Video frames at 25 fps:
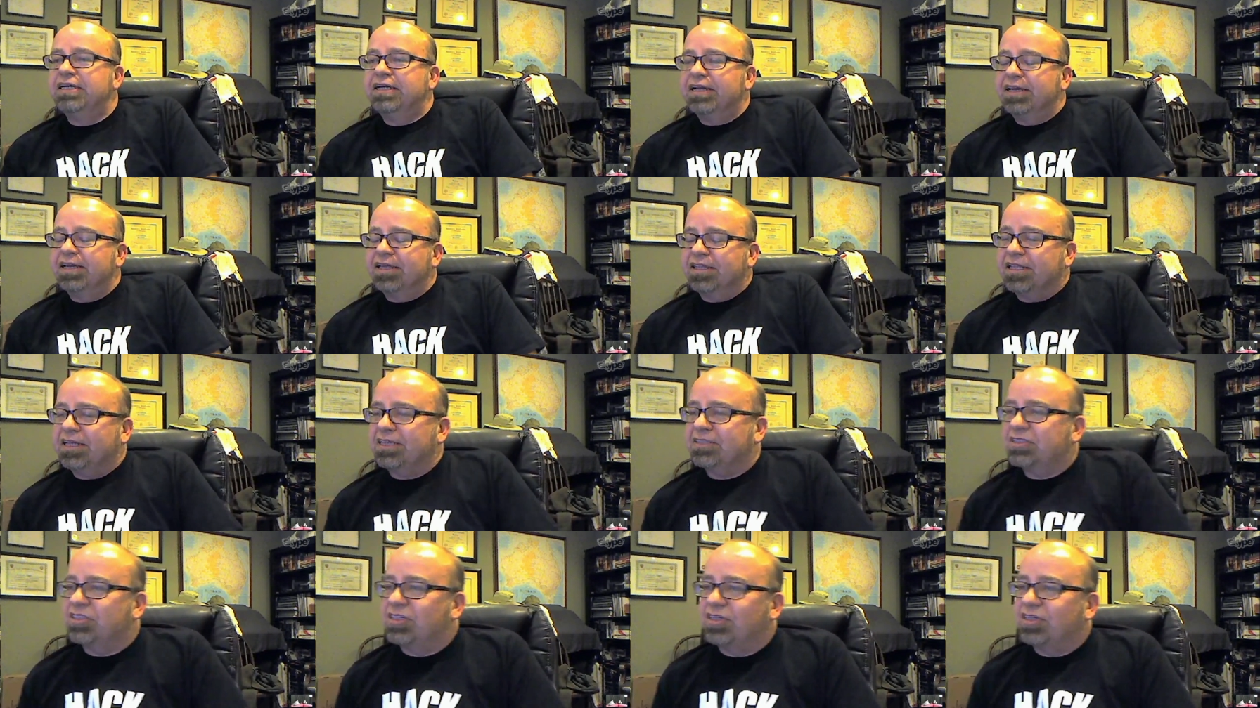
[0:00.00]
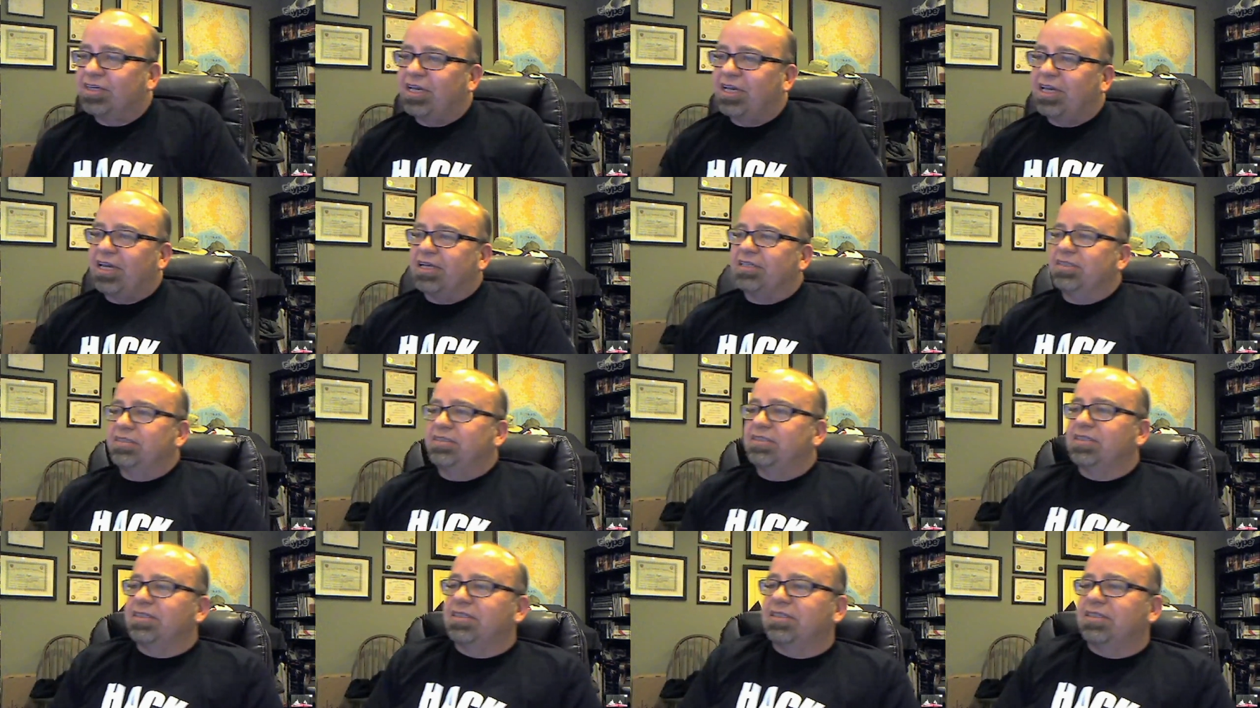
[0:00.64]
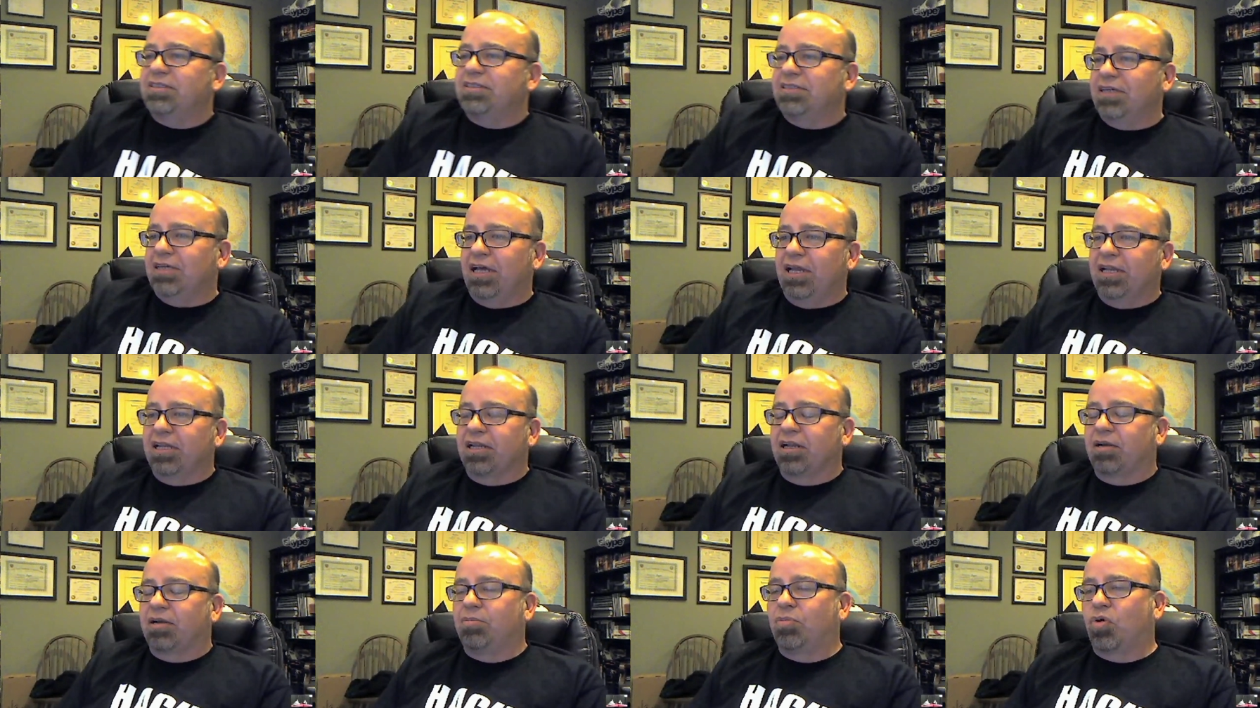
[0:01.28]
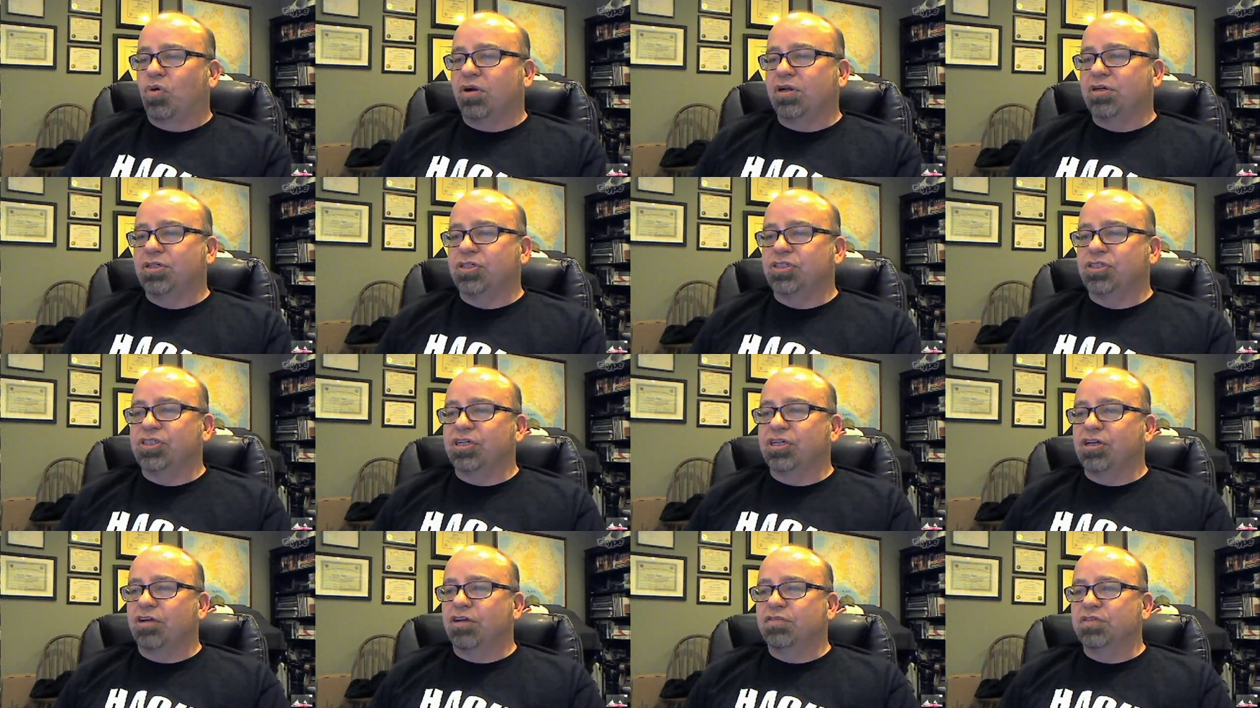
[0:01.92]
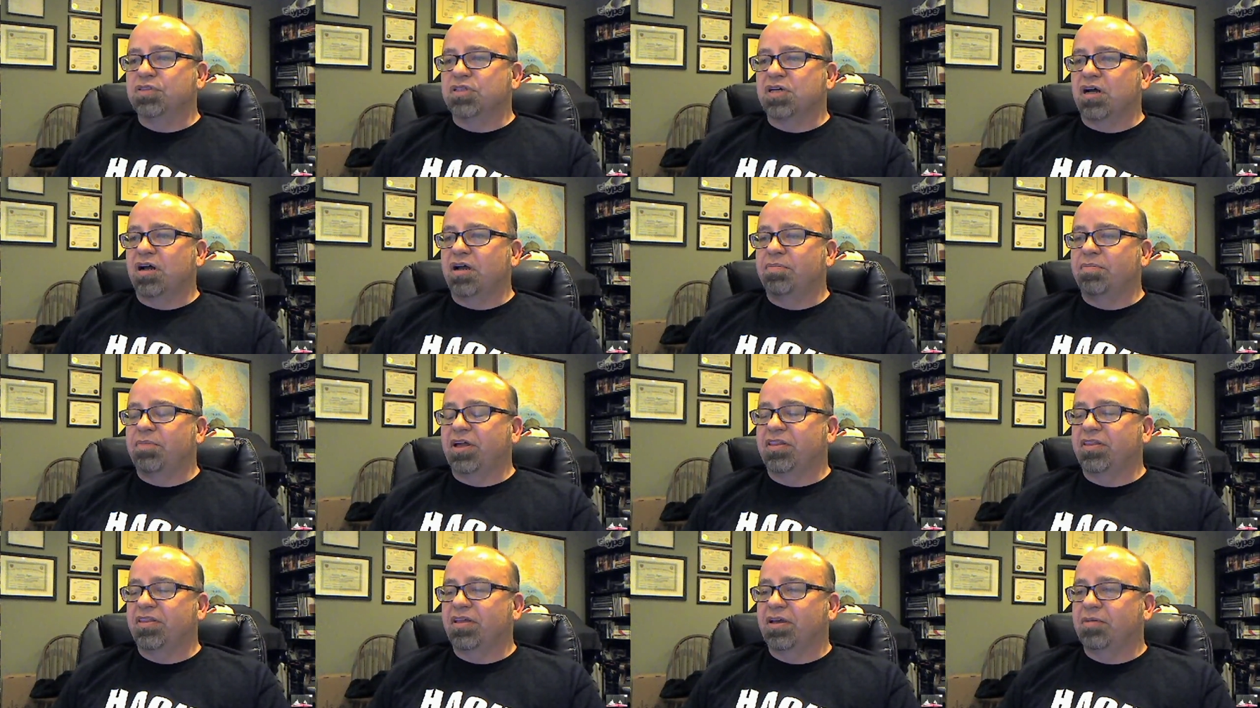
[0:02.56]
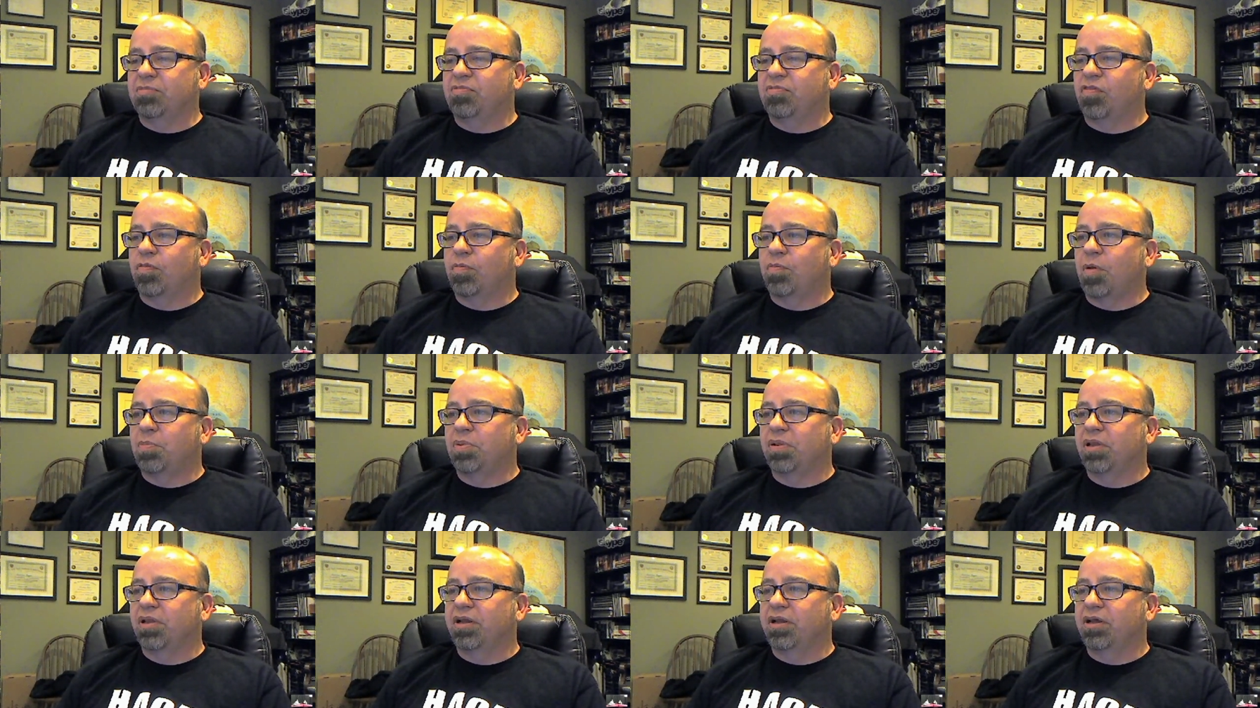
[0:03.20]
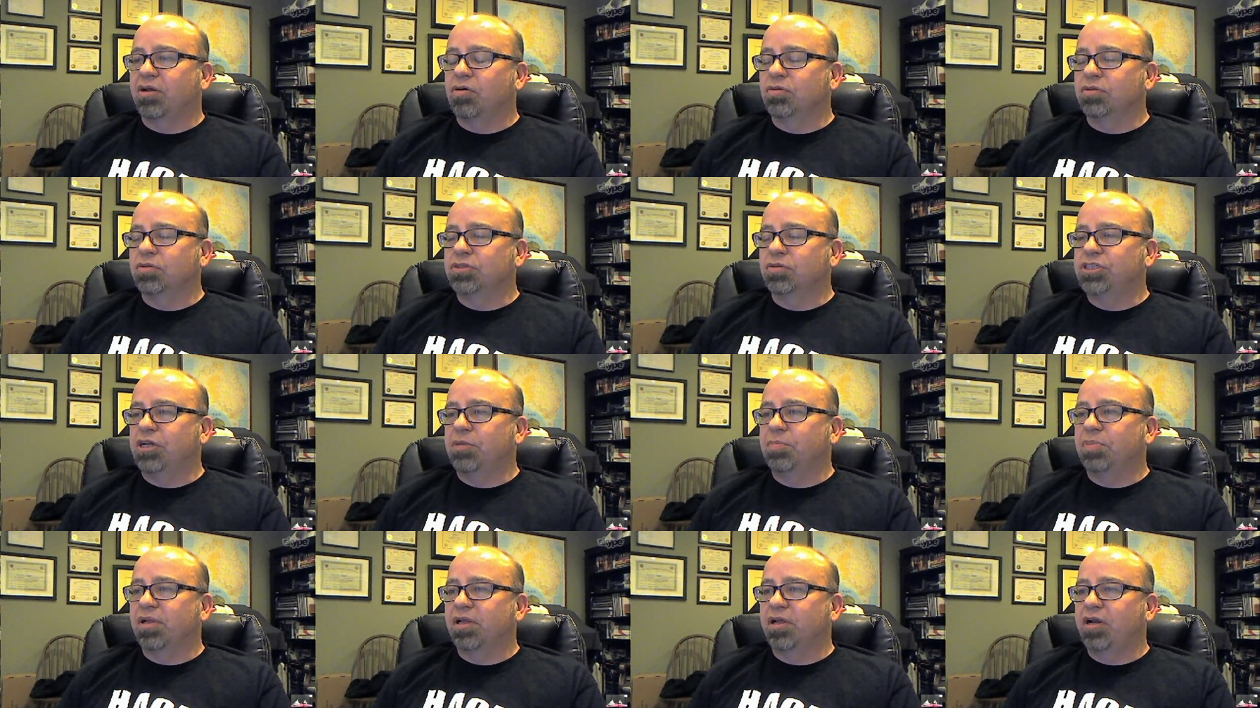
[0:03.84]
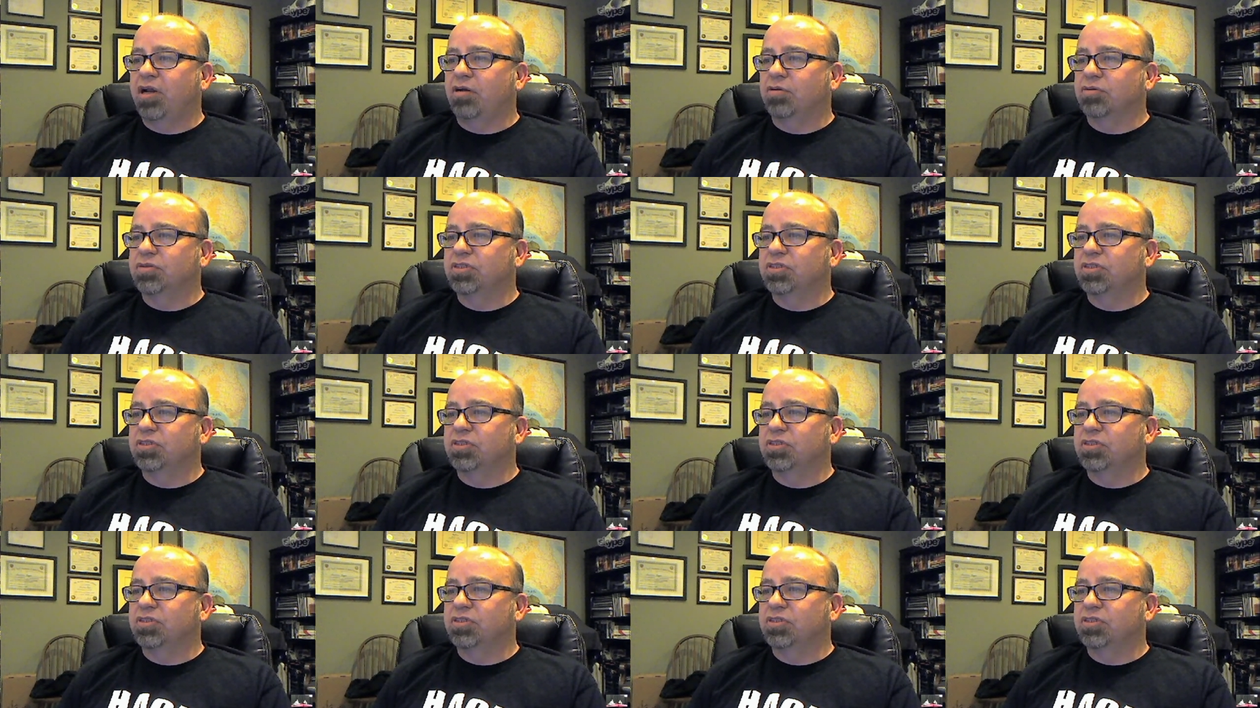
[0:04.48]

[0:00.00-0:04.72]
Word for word: that's going to get uh, a little more interesting over time, I think, from a political, geopolitical